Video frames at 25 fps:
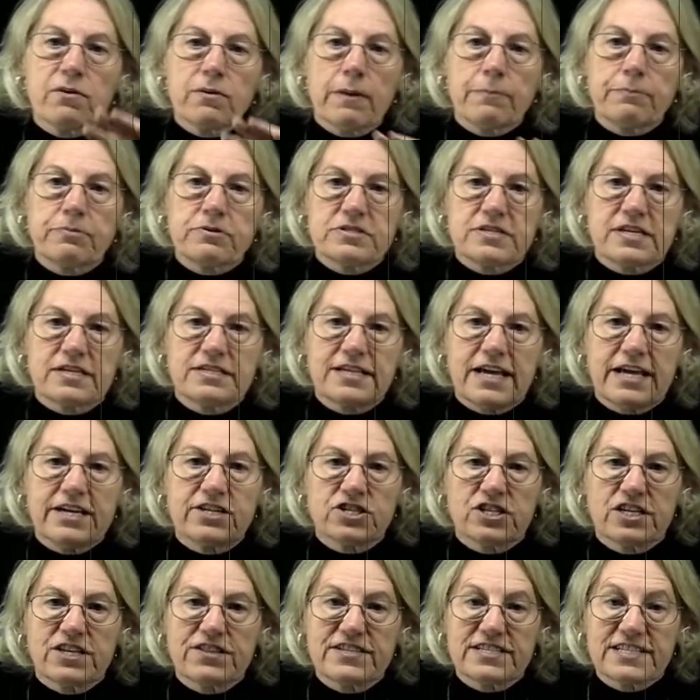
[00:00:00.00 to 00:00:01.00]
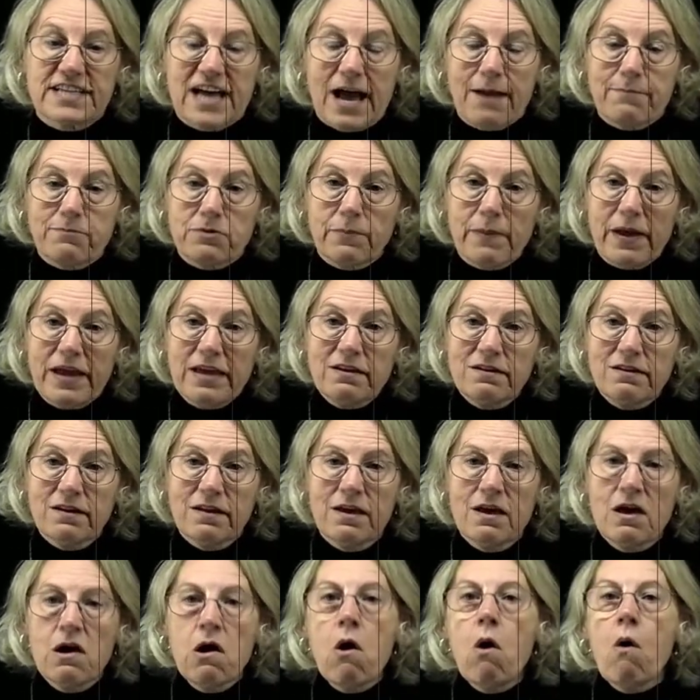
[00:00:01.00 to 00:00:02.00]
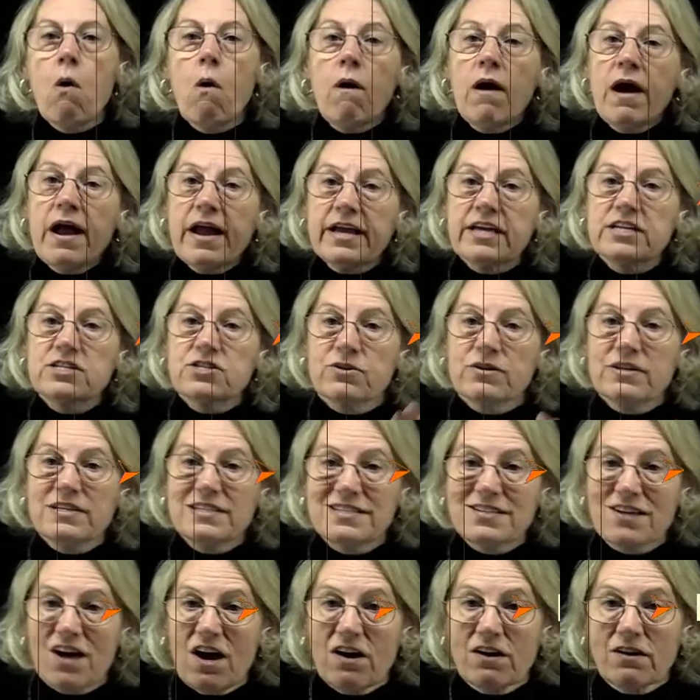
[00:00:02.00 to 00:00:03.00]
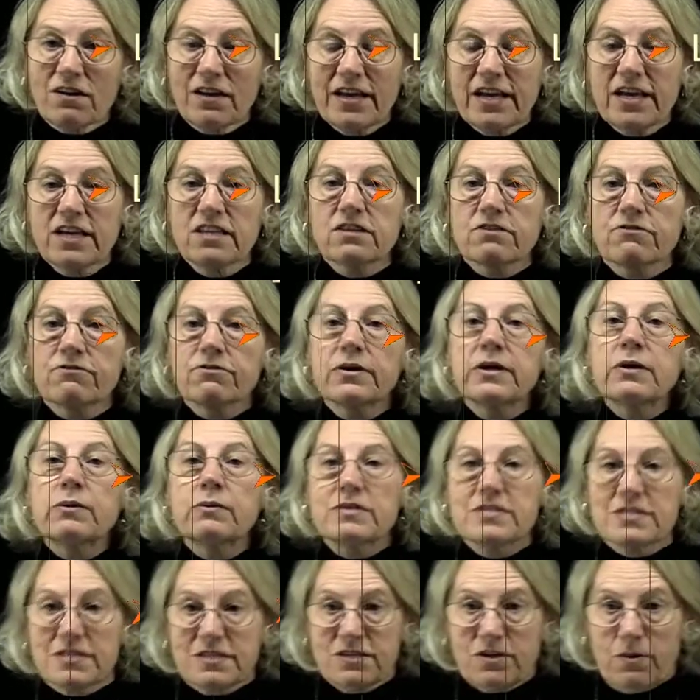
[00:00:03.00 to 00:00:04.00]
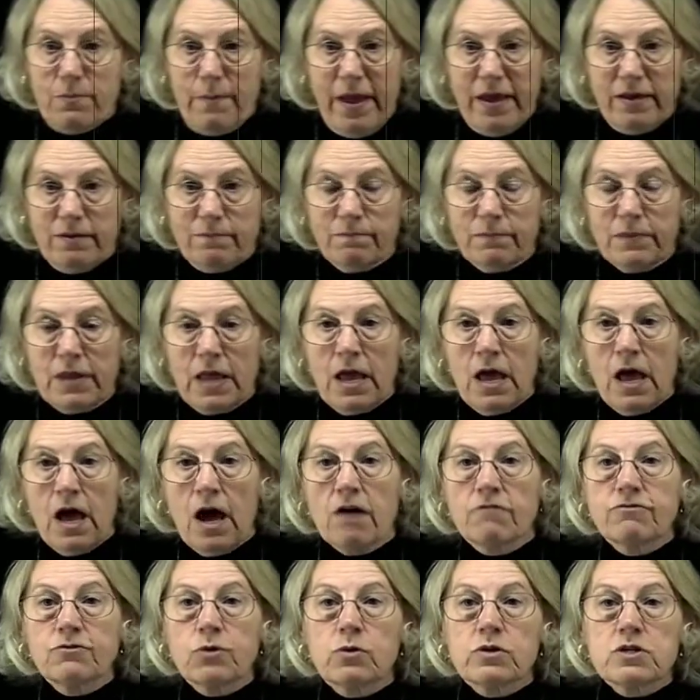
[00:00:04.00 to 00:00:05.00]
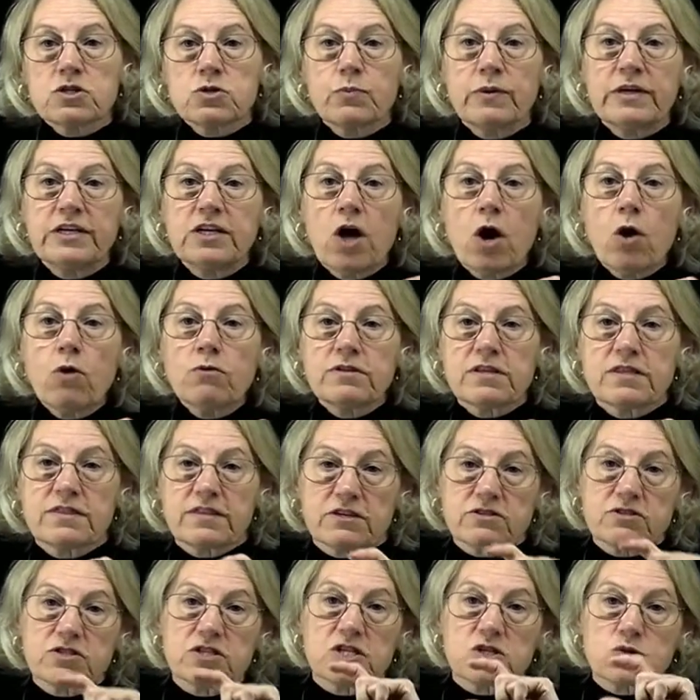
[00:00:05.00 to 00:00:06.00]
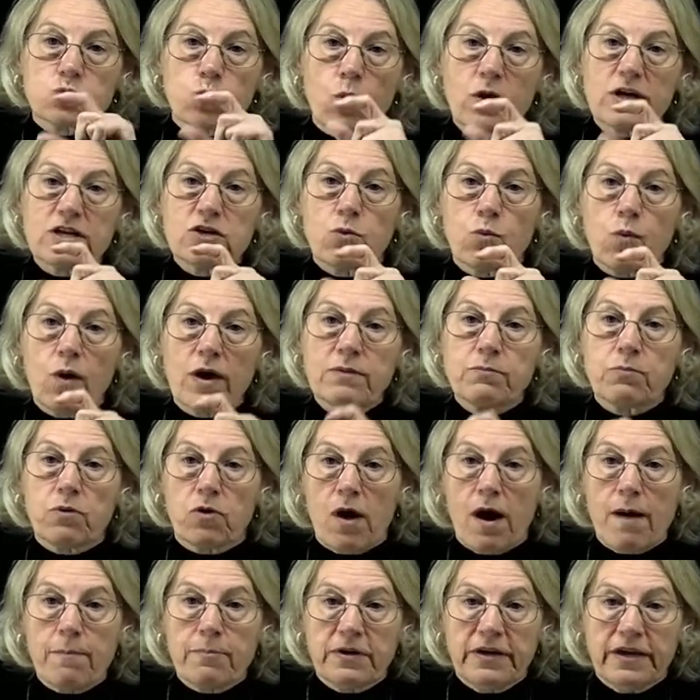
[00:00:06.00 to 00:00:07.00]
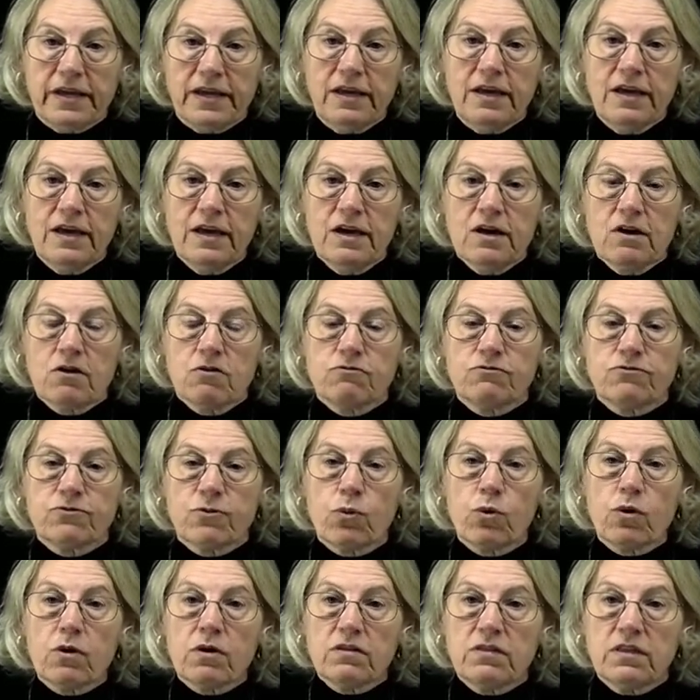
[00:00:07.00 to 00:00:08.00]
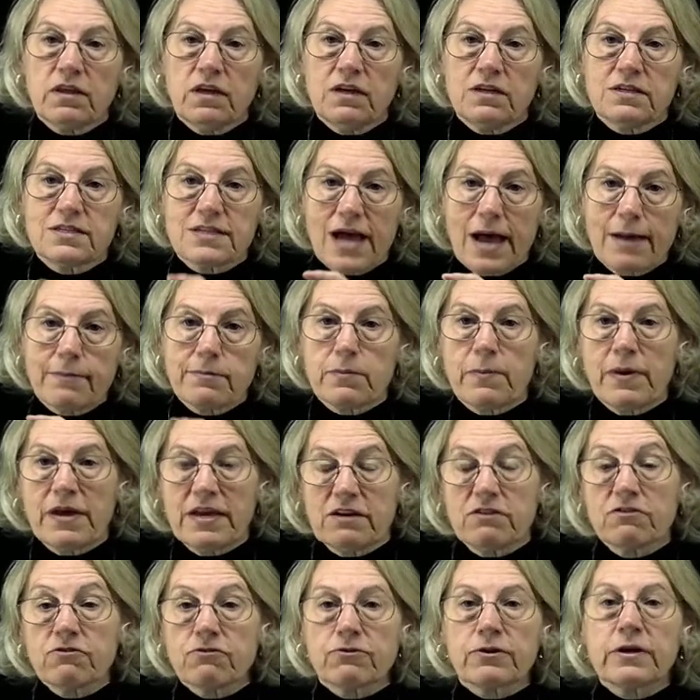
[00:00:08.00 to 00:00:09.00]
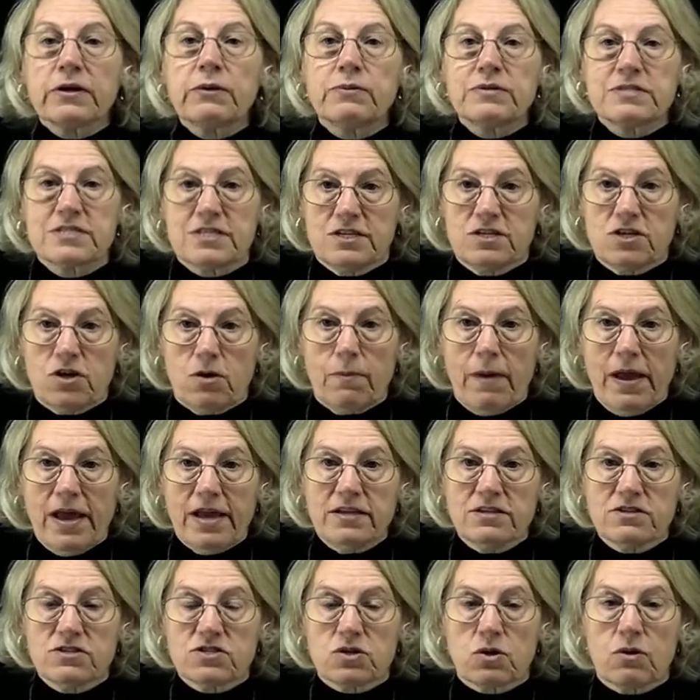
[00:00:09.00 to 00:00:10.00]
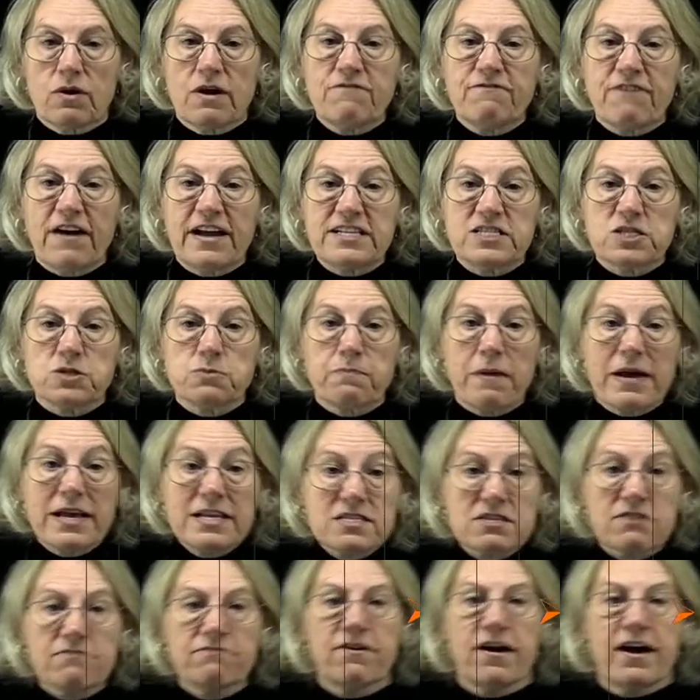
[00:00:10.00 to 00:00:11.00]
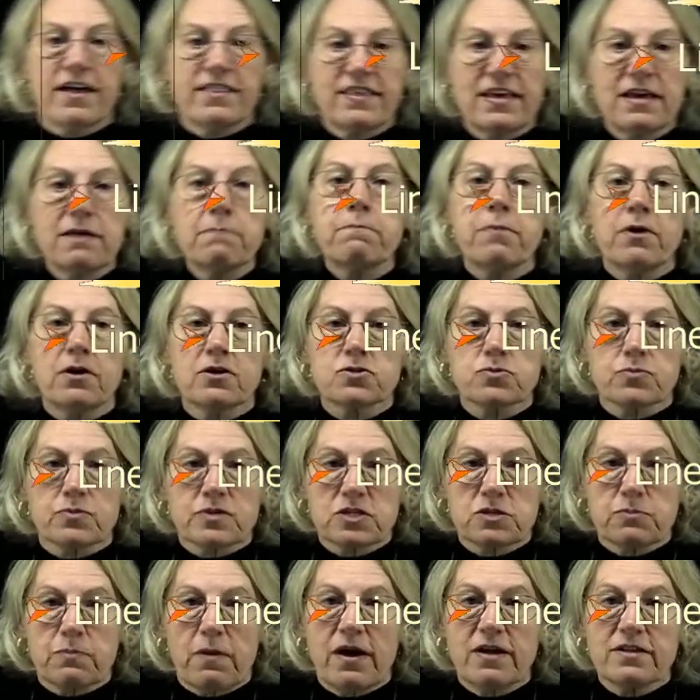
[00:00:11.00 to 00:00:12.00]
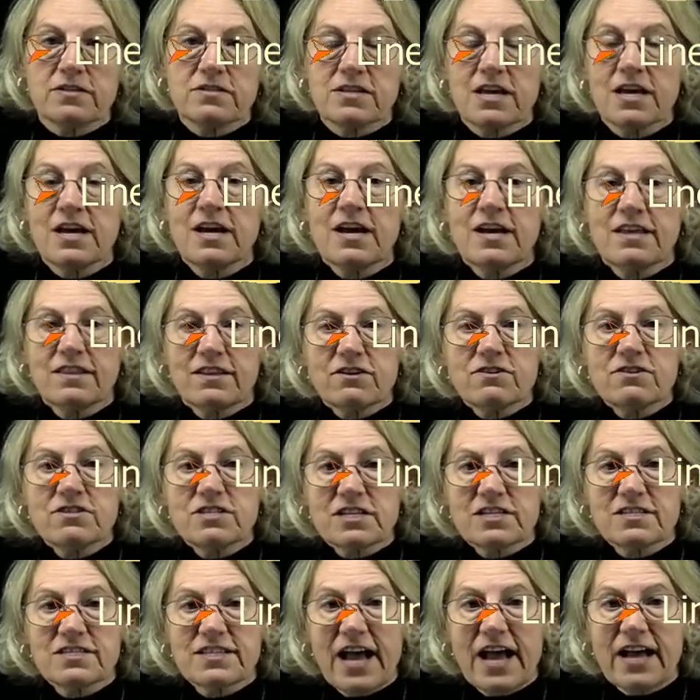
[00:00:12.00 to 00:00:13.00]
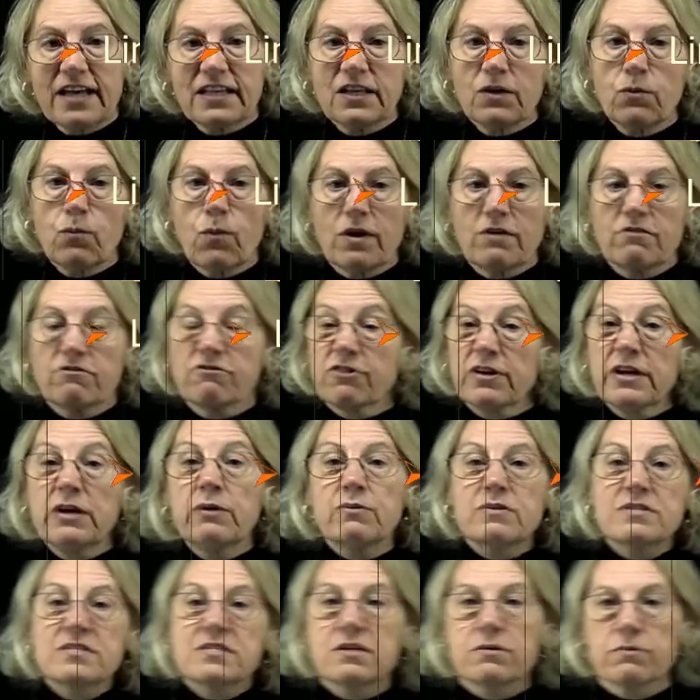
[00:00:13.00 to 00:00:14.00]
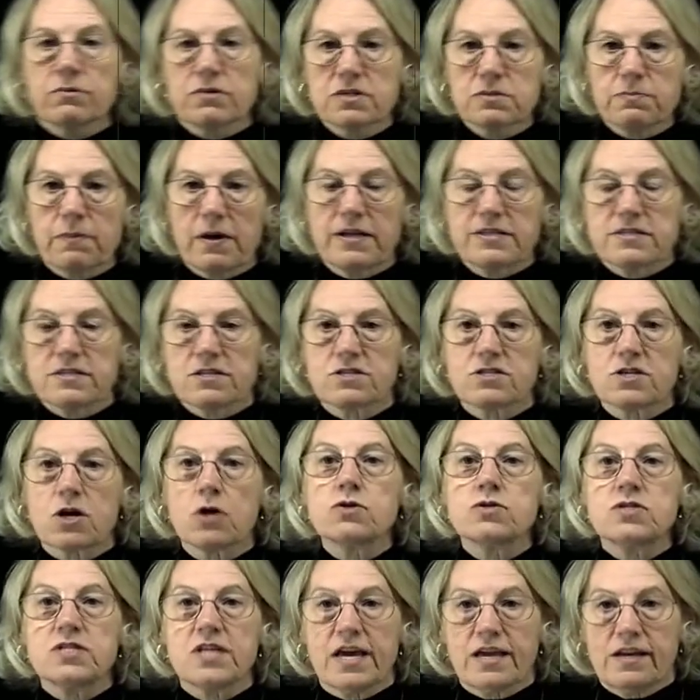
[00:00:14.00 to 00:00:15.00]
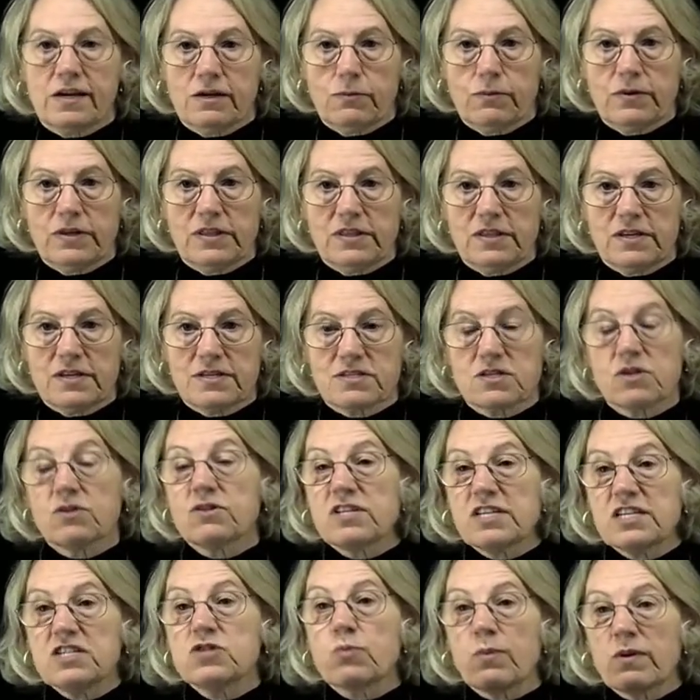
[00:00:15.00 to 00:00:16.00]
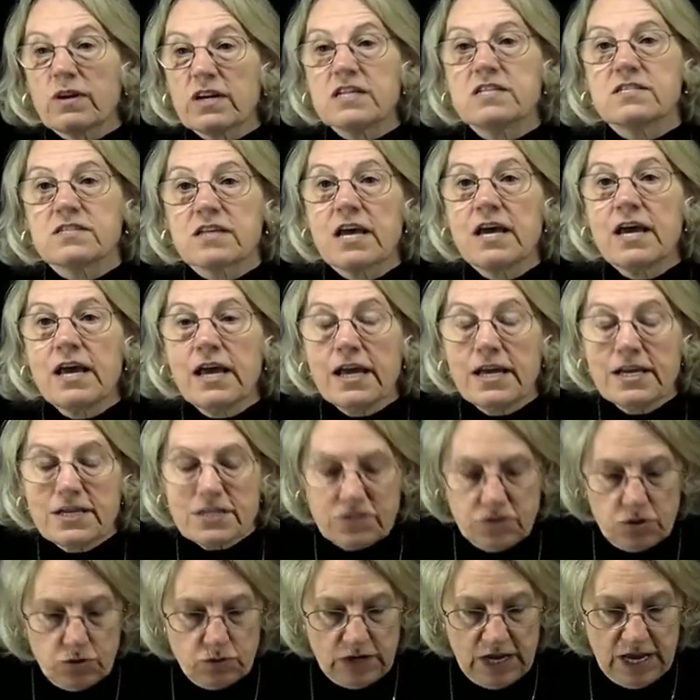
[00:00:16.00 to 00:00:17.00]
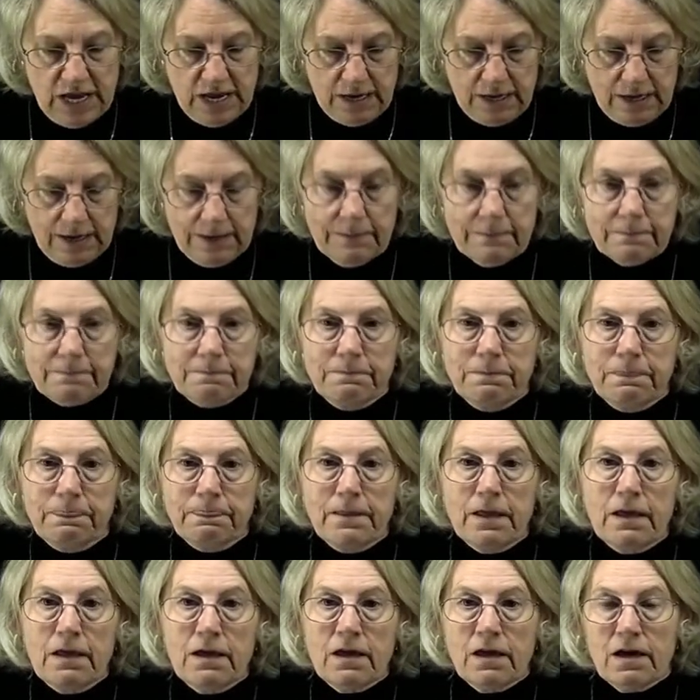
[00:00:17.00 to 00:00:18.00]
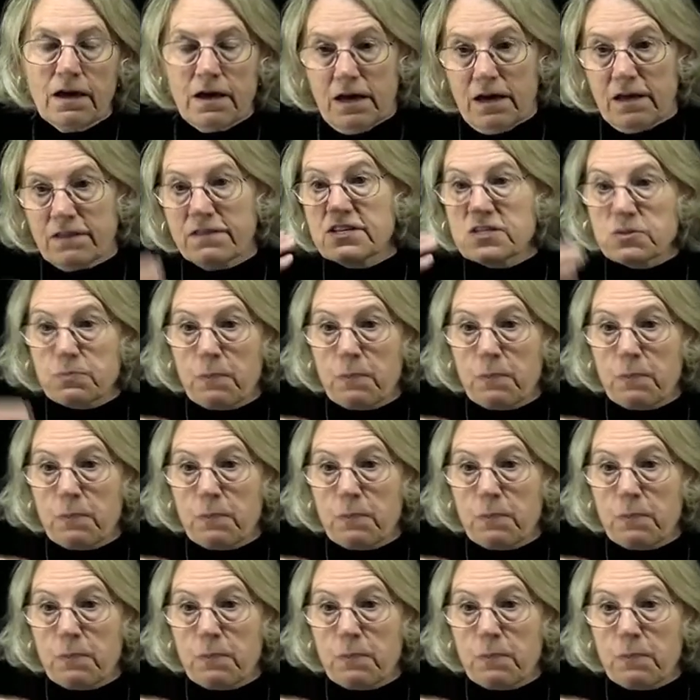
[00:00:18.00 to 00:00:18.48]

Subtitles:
representation in the time domain, or I can do it entirely in the frequency domain. Of course, we know that there's this one-to-one property for the time domain and frequency domain. So if I specify the impulse response, there is exactly one frequency response associated with this. So that each one is unique. This